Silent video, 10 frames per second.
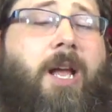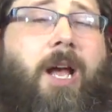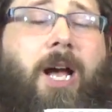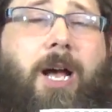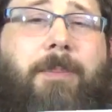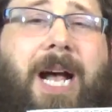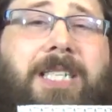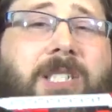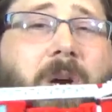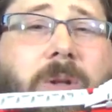Um, I
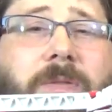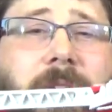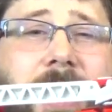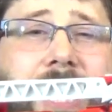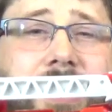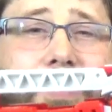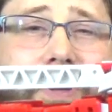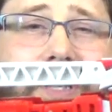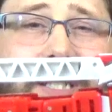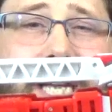totally forgot to
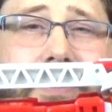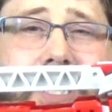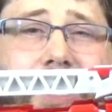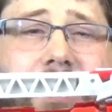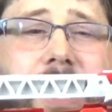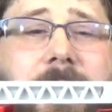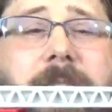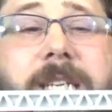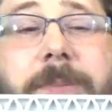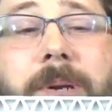put the stabilizers out, uh,
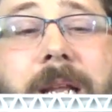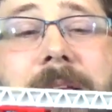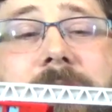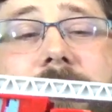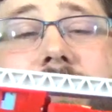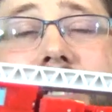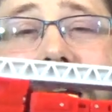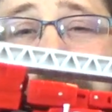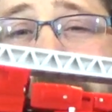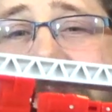stabilizers
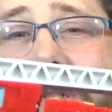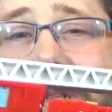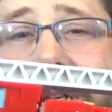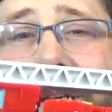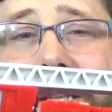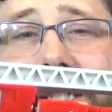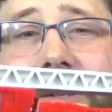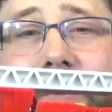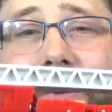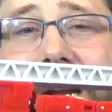out these
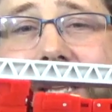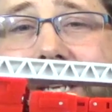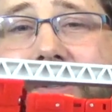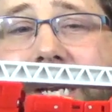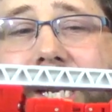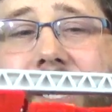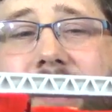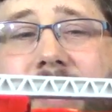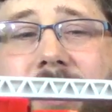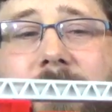little white things right here.
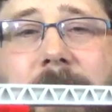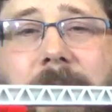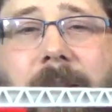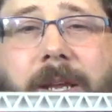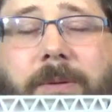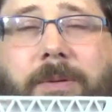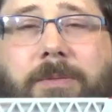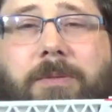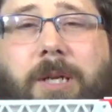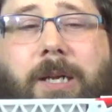They come out. They were
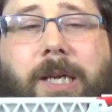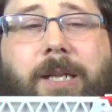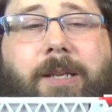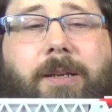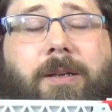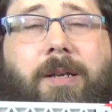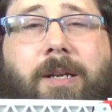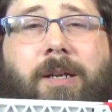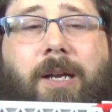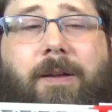uh, in the
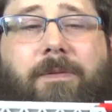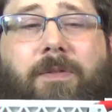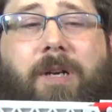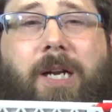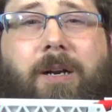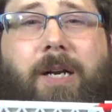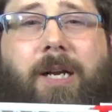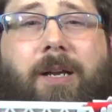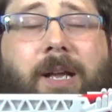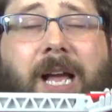uh, foot
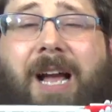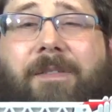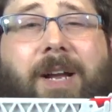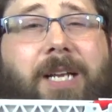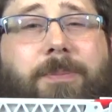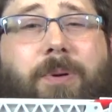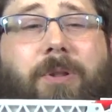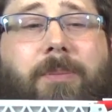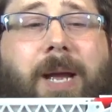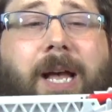area. I forgot to pull
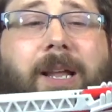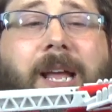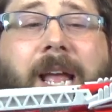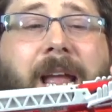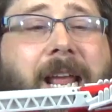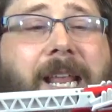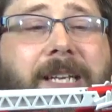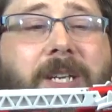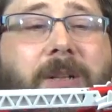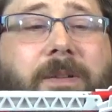them out, and that
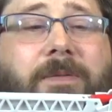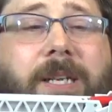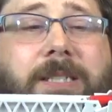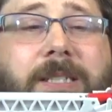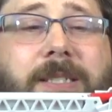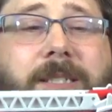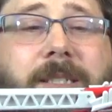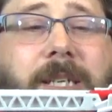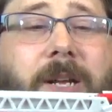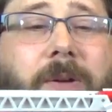totally fixes,
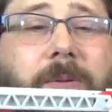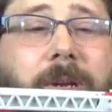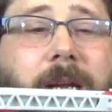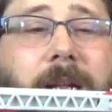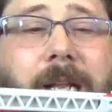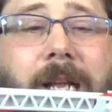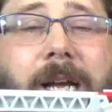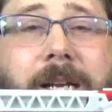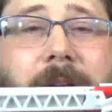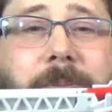you know, a, a
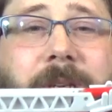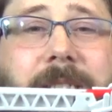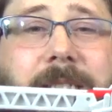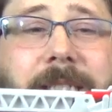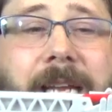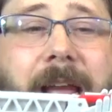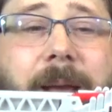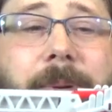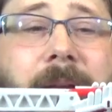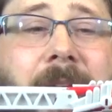lot. You know, fixes the
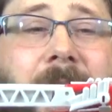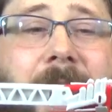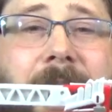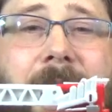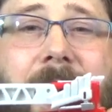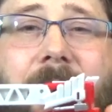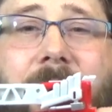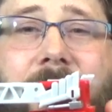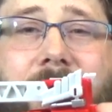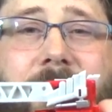gap, and
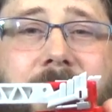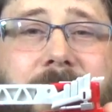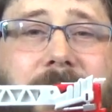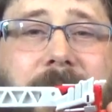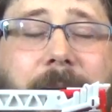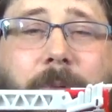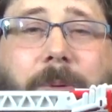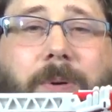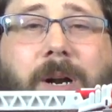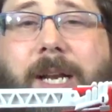now it fixes that one
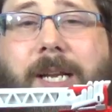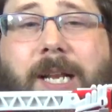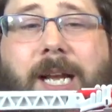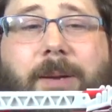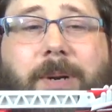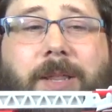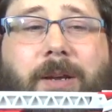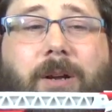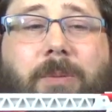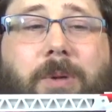part I didn't like about the
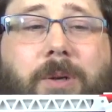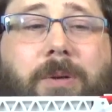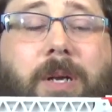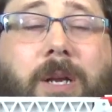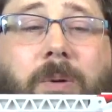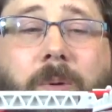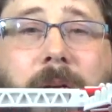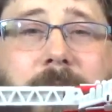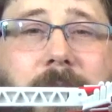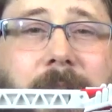alt mode
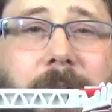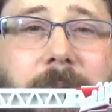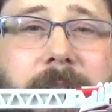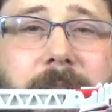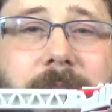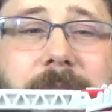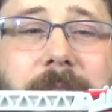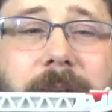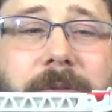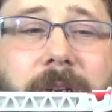was uh, it wasn't
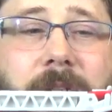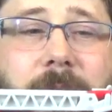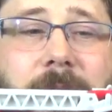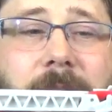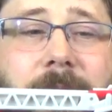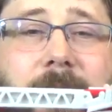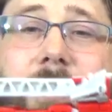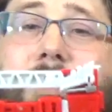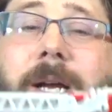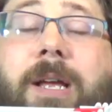sitting flush with that and everything.
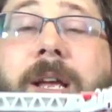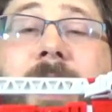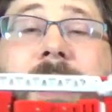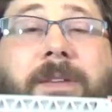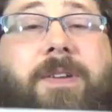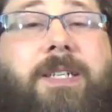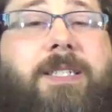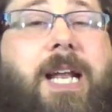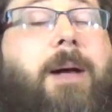But that fixes that.